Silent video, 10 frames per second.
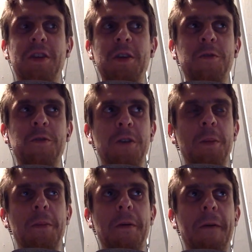uh,
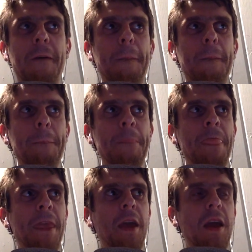from um,
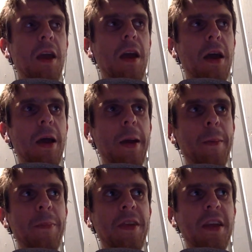
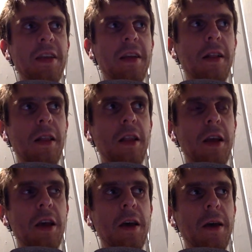um, Daniel
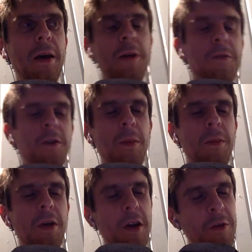uh, from
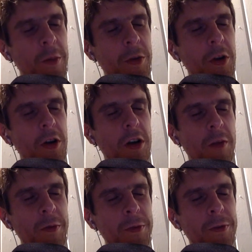uh, from
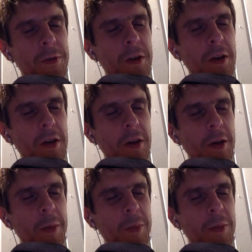CocoaConf.
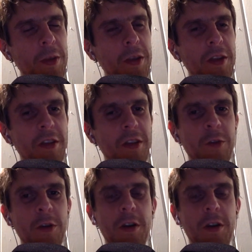Cola. Um, yes, I forgot.